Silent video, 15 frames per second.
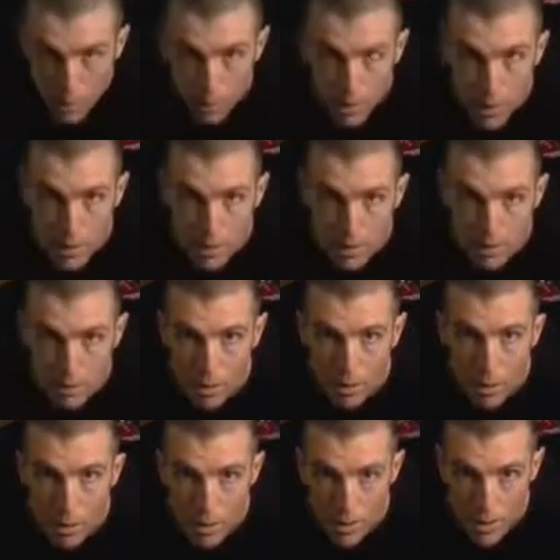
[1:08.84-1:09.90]
on
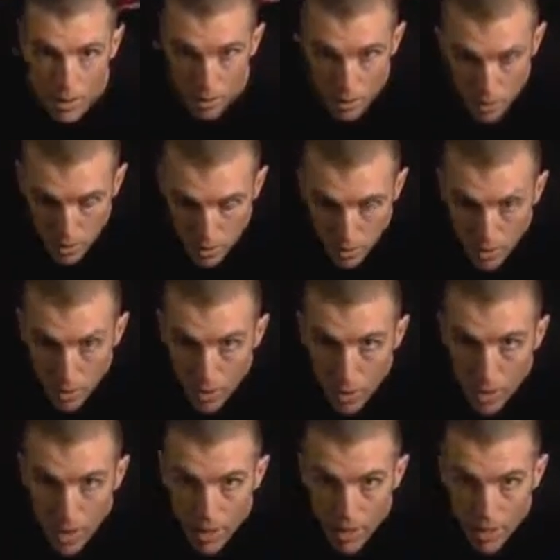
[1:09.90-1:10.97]
my heels, you know?
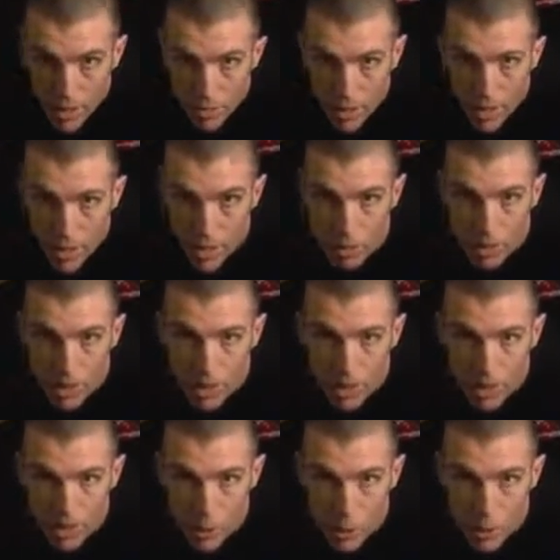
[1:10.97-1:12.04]
I could only go like
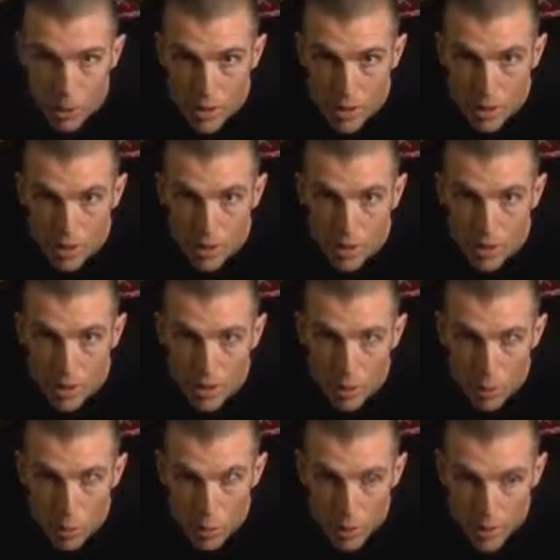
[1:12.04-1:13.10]
a little bit
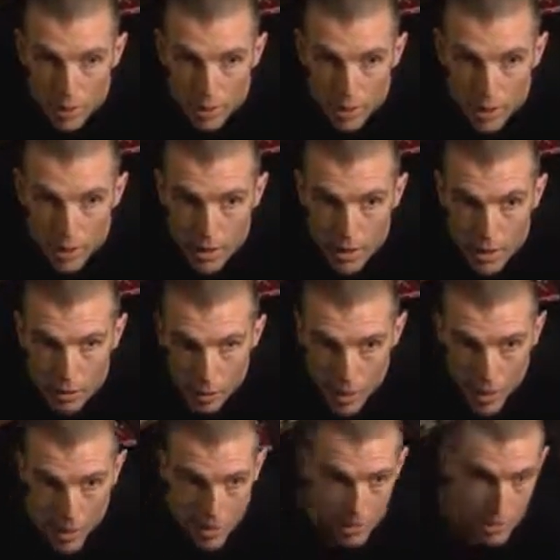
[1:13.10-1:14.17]
without it causing
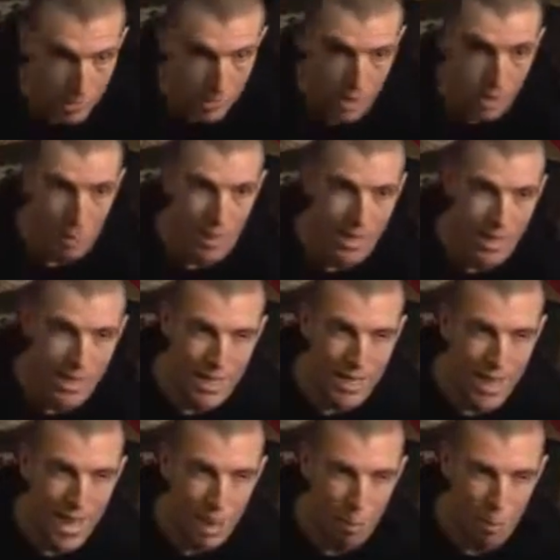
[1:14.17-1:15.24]
pain, because like my
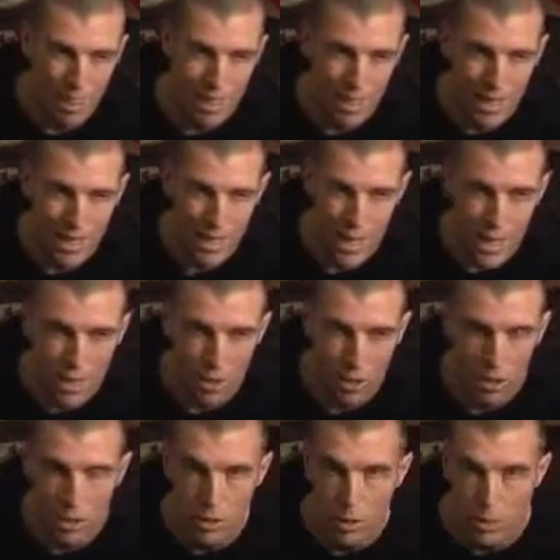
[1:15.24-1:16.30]
kneecap would like
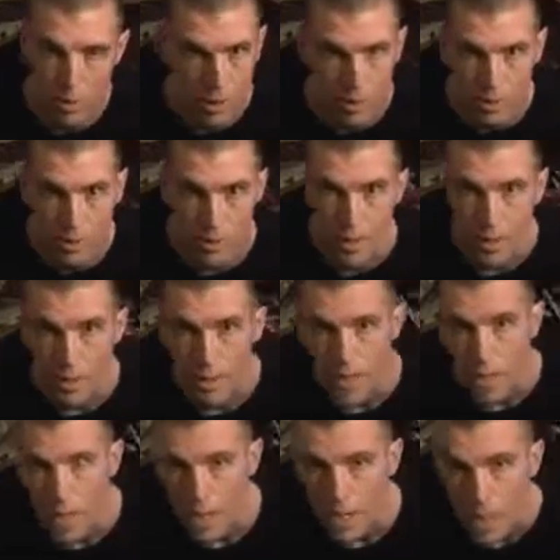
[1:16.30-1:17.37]
catch or something.
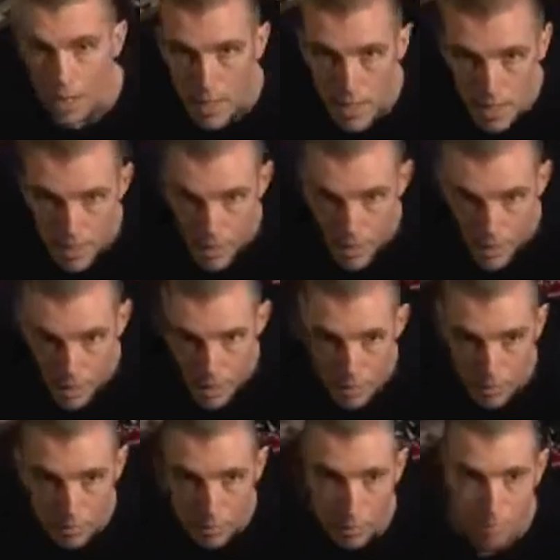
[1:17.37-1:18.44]

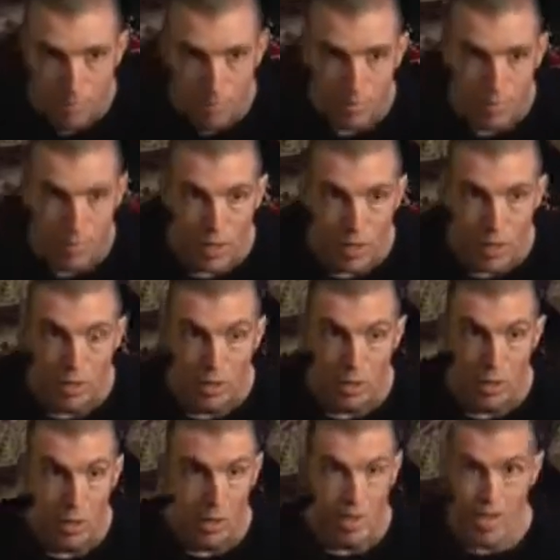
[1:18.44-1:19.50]
And so
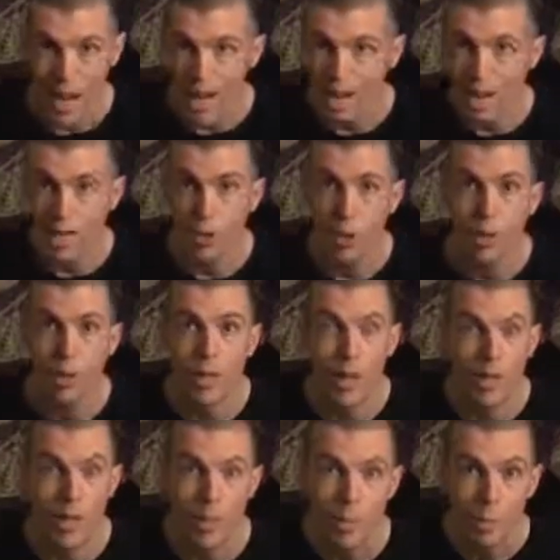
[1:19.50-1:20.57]
anyways, how did I do it?
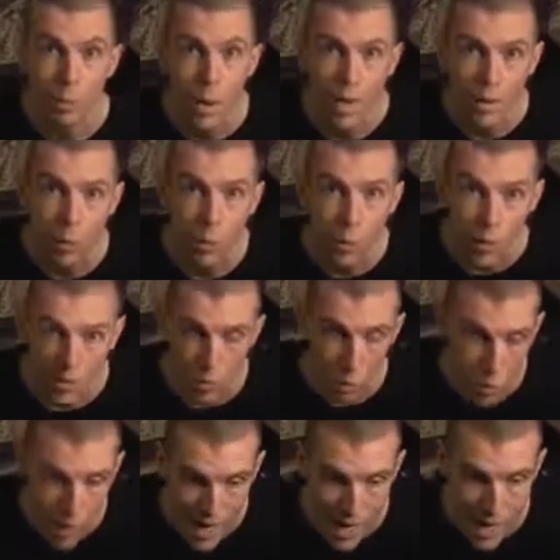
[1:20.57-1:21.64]
I think the main
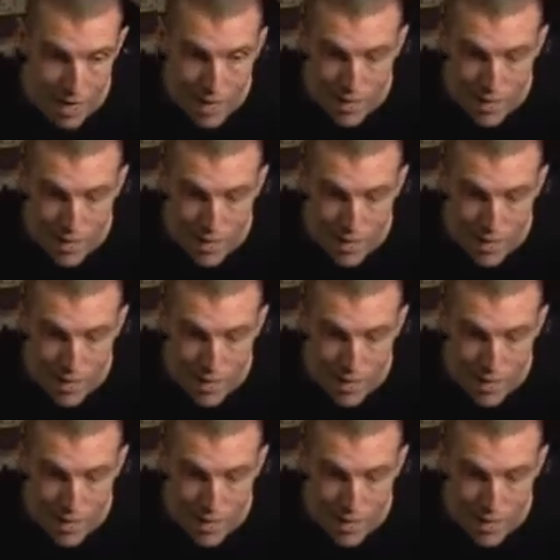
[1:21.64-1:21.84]
way I